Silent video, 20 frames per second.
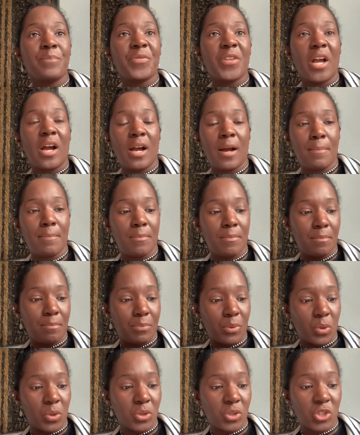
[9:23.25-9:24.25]

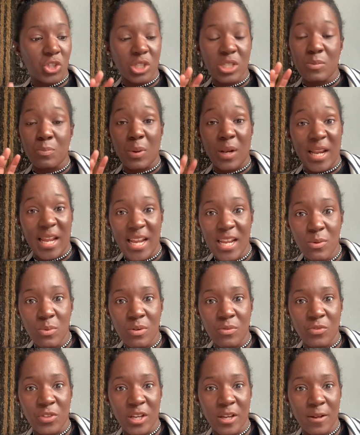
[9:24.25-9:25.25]
But just play
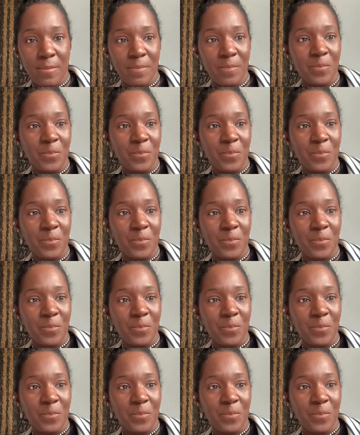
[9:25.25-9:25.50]
with them,